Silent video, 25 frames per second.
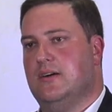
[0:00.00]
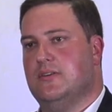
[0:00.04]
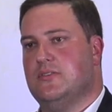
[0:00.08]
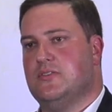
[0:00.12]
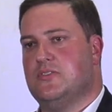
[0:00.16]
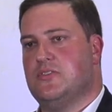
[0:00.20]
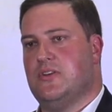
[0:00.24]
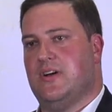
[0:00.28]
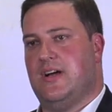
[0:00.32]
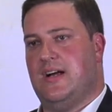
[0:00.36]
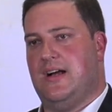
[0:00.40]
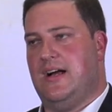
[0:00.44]

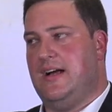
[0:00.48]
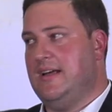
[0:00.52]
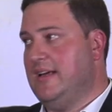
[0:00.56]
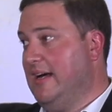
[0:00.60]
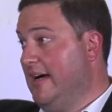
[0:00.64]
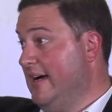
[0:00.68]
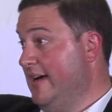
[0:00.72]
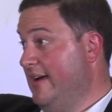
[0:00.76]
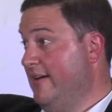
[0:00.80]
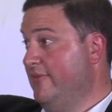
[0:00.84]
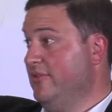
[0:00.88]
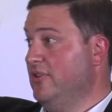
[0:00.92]
So
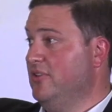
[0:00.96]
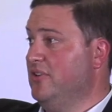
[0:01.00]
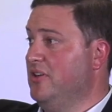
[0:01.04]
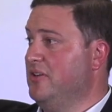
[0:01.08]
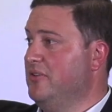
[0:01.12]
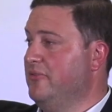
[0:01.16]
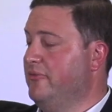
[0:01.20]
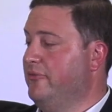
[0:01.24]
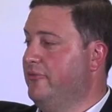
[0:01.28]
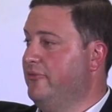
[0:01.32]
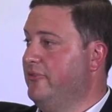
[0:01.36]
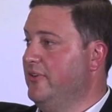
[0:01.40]
I have a lot
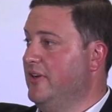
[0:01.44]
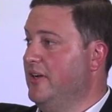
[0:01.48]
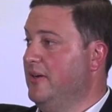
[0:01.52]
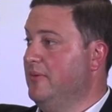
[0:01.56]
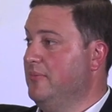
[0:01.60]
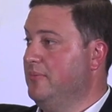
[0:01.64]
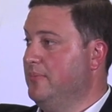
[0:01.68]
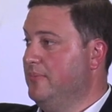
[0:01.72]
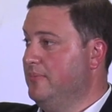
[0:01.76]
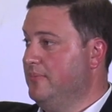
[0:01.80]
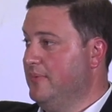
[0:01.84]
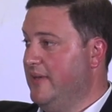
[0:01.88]

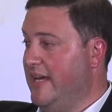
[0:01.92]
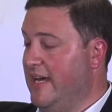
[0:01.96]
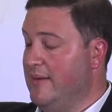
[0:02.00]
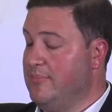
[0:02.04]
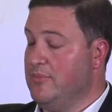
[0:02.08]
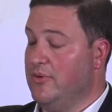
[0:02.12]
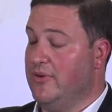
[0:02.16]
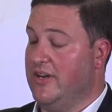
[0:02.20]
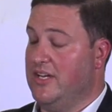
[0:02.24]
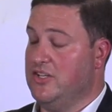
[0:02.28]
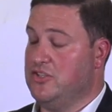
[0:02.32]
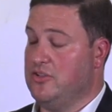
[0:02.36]
of
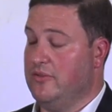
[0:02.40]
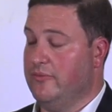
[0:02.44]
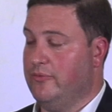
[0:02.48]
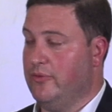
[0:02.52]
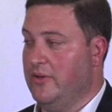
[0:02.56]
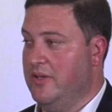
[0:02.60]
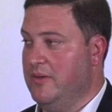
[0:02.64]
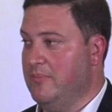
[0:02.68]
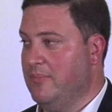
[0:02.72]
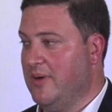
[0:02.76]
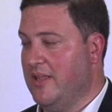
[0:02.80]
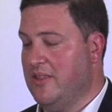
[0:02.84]
admiration for
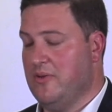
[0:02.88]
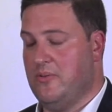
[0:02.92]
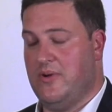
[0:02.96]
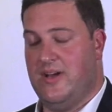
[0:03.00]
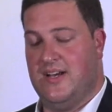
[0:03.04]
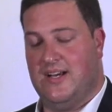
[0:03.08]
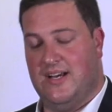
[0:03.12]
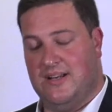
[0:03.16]
him, by the way.